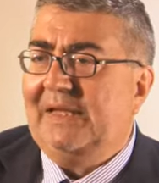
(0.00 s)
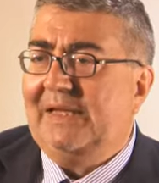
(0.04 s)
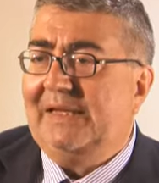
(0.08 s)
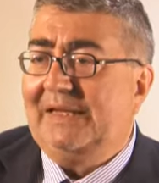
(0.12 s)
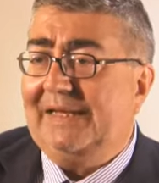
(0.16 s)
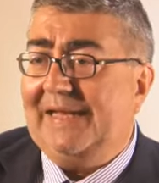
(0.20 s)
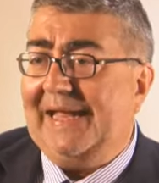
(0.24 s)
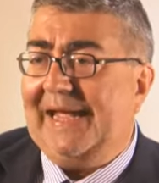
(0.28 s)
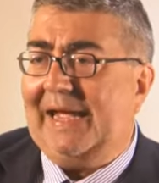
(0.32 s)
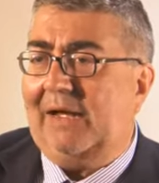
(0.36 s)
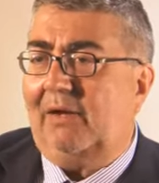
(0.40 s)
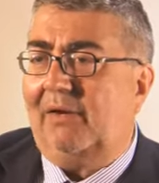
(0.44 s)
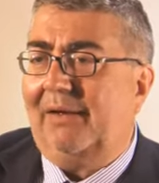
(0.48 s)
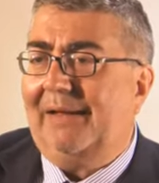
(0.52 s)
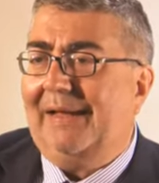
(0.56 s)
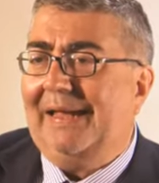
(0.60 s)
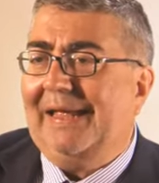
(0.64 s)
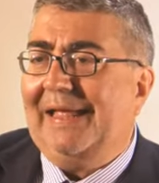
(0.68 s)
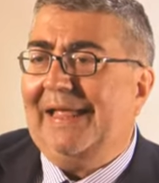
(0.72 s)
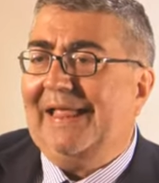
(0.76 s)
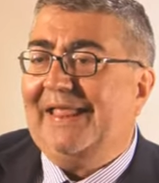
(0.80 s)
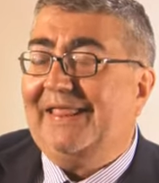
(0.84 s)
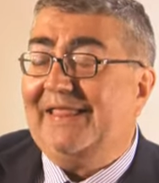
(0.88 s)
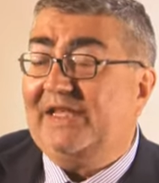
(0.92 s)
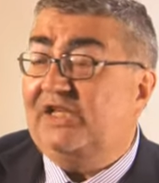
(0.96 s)
Now,
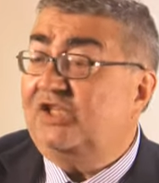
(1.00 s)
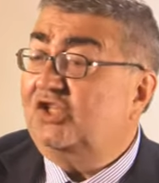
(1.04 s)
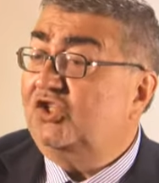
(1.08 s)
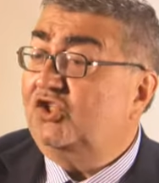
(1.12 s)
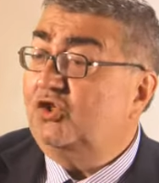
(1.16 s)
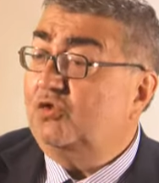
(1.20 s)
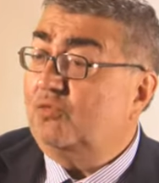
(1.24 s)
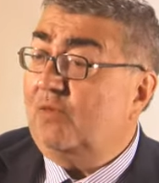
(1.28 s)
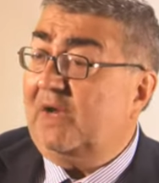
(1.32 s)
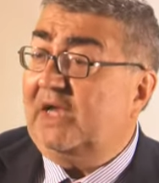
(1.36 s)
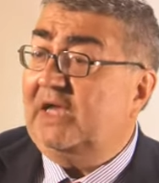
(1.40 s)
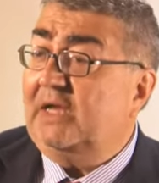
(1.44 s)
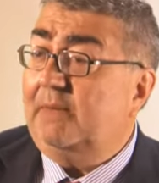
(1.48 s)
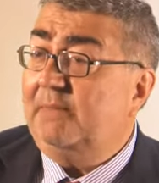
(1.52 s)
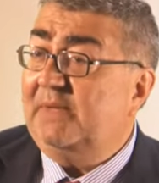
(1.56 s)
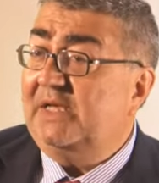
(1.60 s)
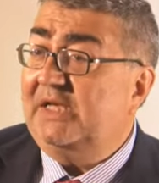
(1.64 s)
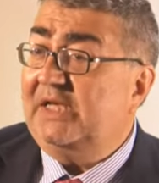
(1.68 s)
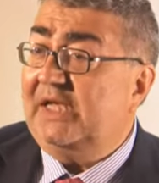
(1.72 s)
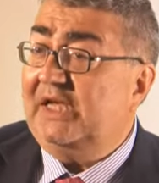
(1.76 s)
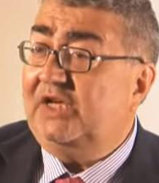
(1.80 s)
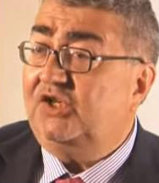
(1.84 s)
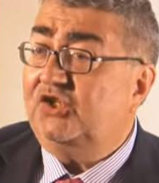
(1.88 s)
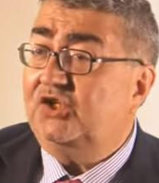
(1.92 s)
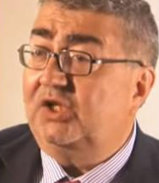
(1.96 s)
this is a
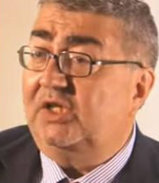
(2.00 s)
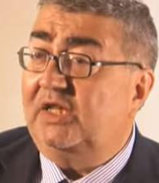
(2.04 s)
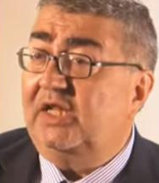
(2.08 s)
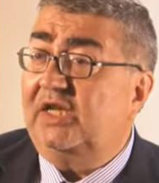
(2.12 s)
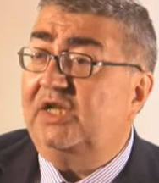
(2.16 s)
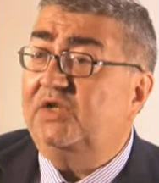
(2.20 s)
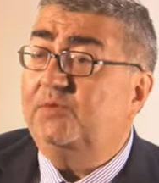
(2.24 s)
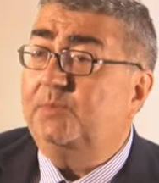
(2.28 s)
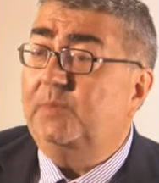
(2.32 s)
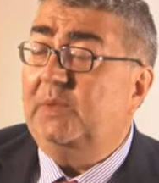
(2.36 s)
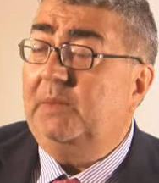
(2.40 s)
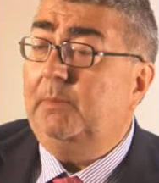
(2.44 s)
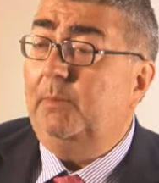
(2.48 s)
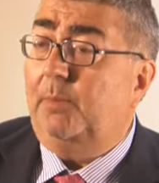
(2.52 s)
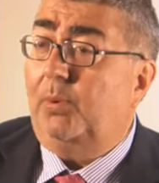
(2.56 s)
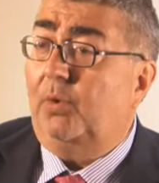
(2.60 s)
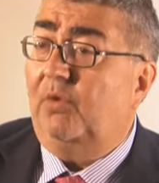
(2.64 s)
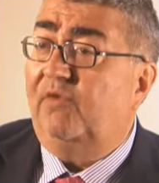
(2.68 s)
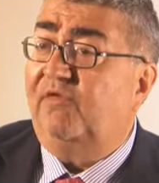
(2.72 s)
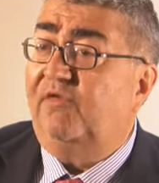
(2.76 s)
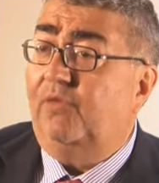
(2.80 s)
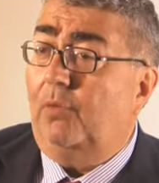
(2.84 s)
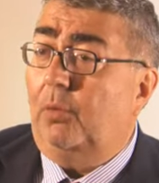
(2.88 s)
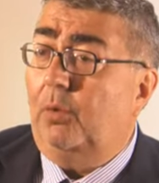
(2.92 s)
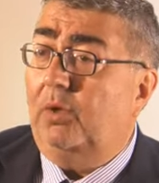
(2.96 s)
recommendation that has been
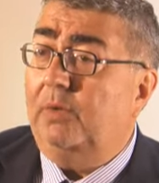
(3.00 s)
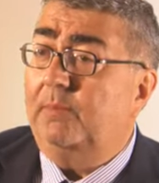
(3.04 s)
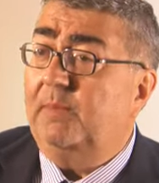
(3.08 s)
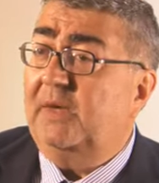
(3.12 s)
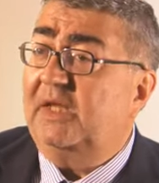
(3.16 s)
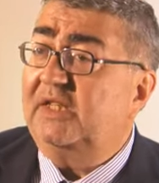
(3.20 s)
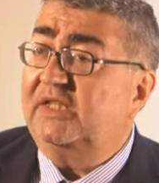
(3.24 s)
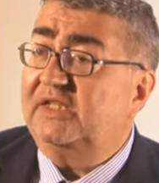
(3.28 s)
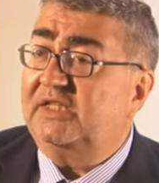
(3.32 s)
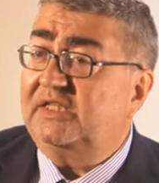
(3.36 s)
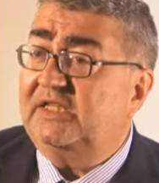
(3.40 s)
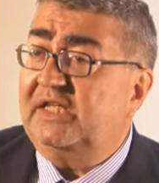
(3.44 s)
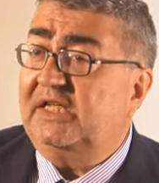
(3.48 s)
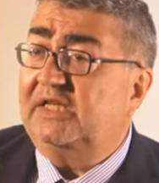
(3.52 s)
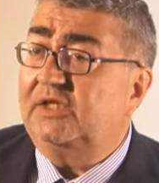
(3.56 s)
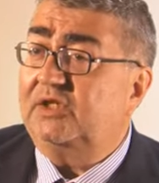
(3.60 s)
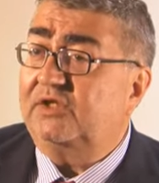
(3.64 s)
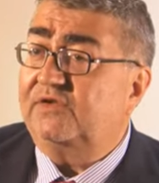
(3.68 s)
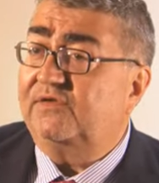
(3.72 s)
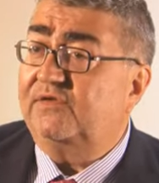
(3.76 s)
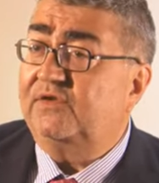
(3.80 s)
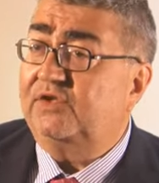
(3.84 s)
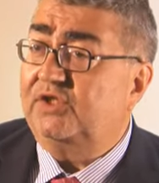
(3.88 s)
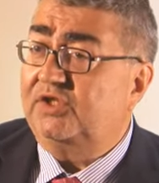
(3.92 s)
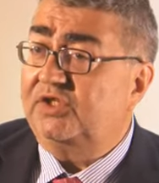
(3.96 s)
put forward by the
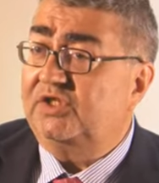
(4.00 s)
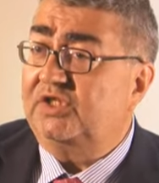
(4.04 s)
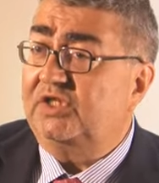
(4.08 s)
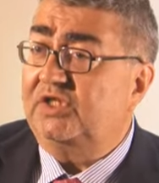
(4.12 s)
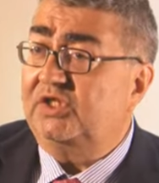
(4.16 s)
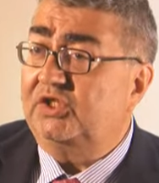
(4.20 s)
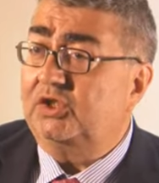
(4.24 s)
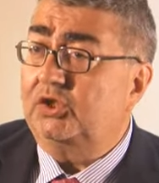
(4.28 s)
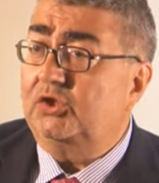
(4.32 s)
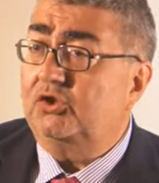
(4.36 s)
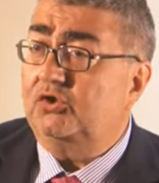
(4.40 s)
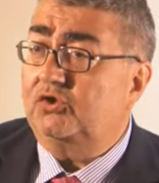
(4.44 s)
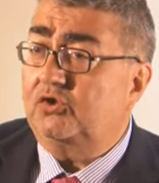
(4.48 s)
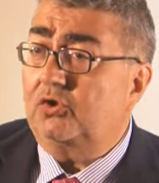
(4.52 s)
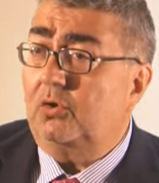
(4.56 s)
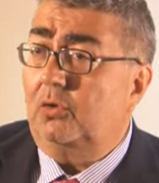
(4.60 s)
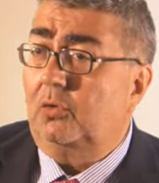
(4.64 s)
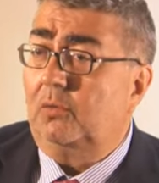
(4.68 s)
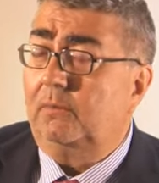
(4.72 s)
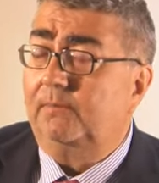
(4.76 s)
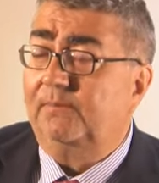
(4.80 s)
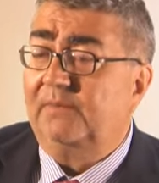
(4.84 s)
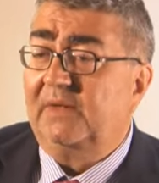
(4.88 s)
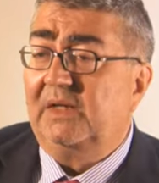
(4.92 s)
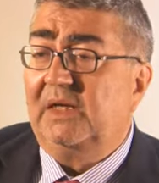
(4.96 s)
Centers for Disease
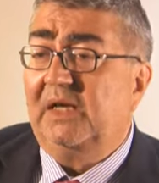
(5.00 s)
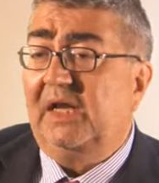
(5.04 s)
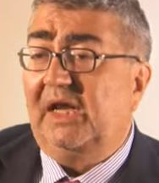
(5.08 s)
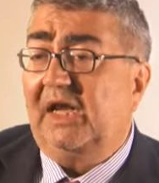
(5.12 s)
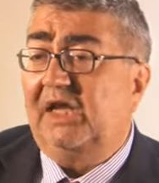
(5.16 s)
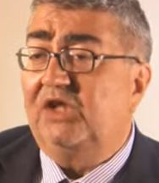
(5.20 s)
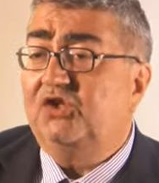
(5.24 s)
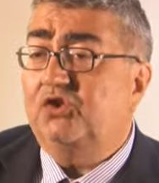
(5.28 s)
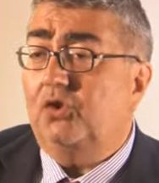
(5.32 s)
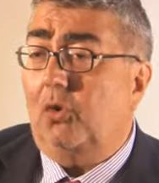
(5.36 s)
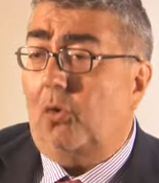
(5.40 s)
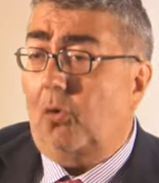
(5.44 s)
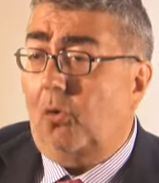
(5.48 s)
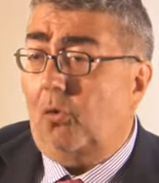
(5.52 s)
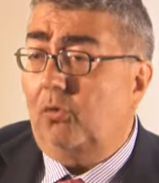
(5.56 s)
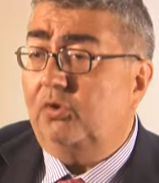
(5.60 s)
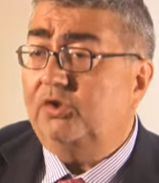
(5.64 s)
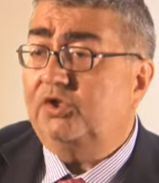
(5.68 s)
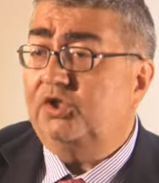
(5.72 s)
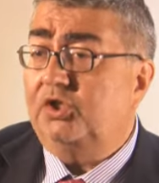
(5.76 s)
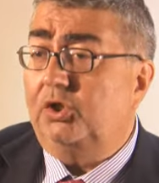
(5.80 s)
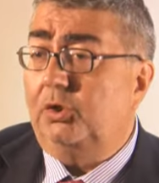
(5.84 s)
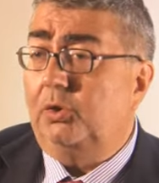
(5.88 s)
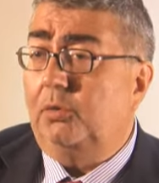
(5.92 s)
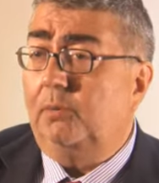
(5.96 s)
Control. It's
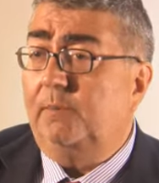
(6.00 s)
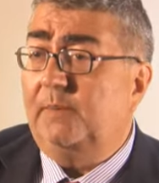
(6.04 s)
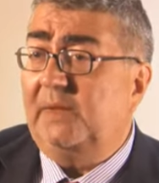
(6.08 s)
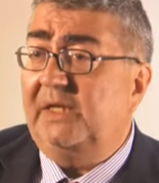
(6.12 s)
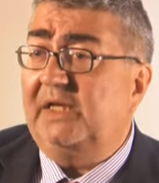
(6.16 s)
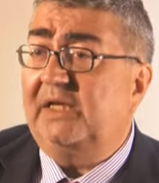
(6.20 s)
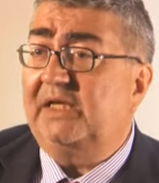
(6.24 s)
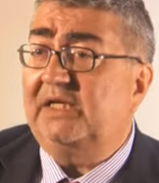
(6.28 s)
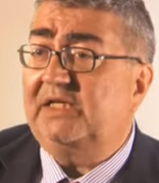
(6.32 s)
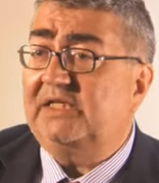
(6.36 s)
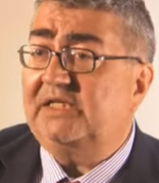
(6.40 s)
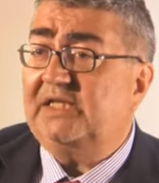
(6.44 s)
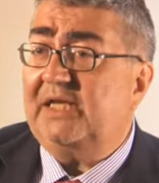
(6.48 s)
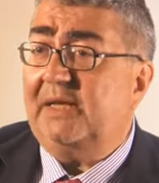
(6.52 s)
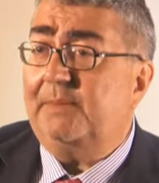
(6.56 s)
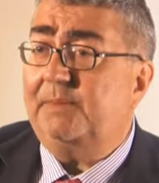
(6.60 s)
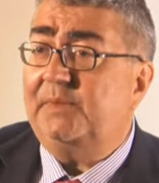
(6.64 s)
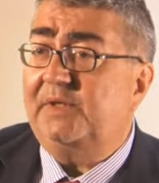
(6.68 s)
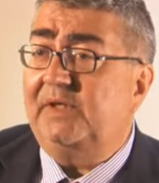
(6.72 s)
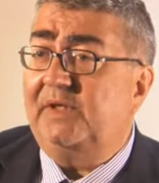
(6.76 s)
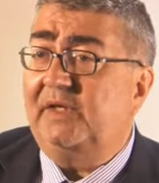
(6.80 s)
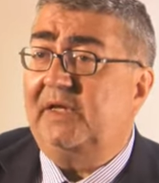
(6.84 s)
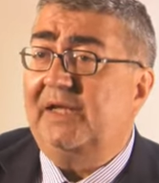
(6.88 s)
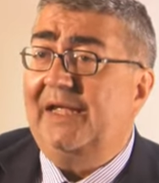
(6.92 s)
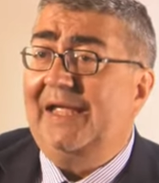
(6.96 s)
also been
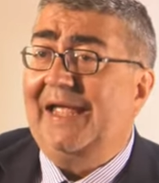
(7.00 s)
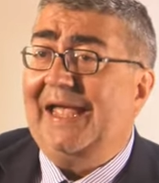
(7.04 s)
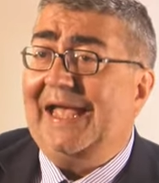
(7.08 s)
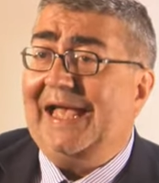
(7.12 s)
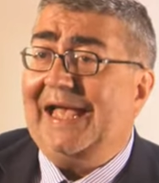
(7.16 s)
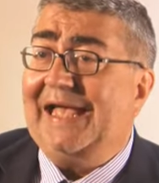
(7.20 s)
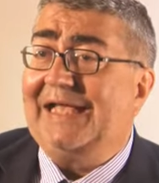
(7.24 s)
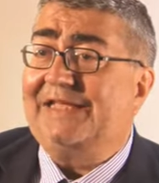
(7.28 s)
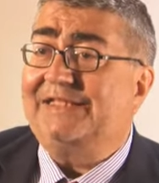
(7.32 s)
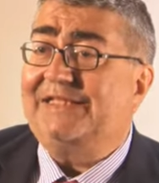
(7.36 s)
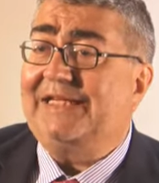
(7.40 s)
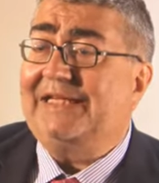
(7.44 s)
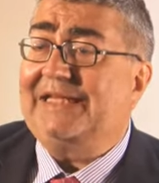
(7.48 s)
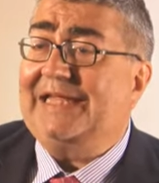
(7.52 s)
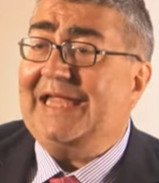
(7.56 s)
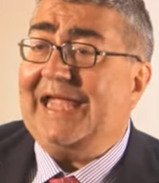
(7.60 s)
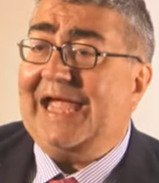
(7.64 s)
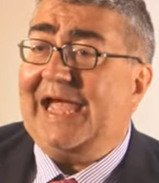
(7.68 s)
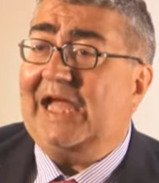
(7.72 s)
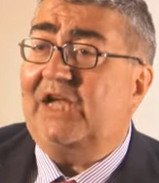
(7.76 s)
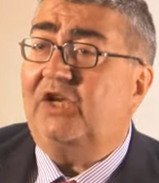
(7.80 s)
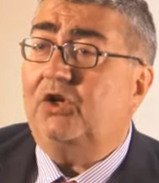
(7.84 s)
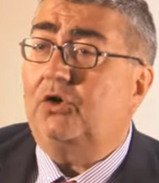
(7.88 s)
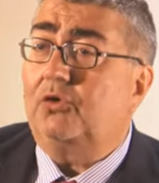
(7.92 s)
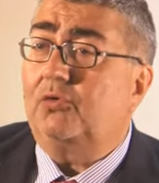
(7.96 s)
accepted as a
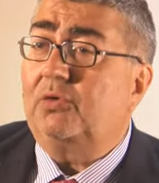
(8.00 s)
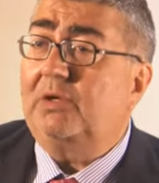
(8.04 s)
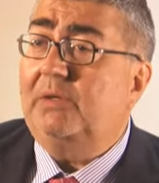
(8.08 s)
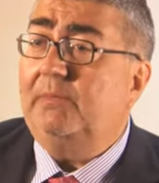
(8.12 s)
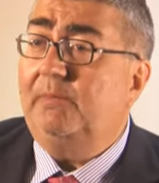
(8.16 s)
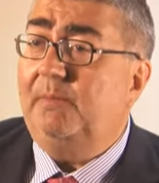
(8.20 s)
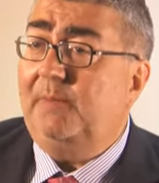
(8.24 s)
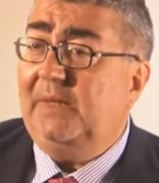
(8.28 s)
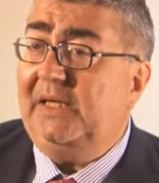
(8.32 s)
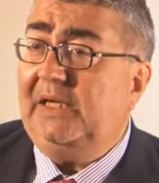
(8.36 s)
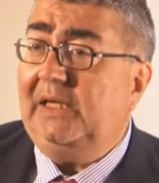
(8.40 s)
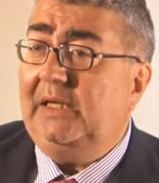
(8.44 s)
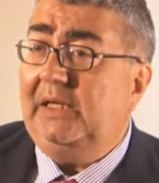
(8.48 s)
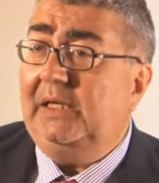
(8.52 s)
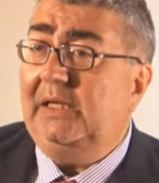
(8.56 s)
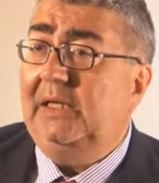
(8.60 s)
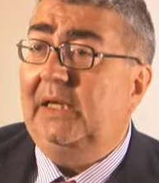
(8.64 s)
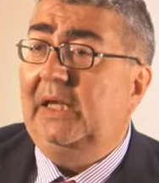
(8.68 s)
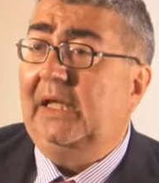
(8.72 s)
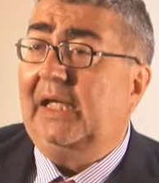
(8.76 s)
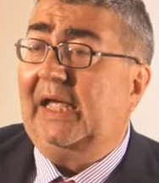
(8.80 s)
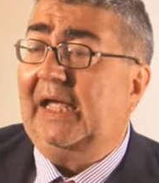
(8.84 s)
Category B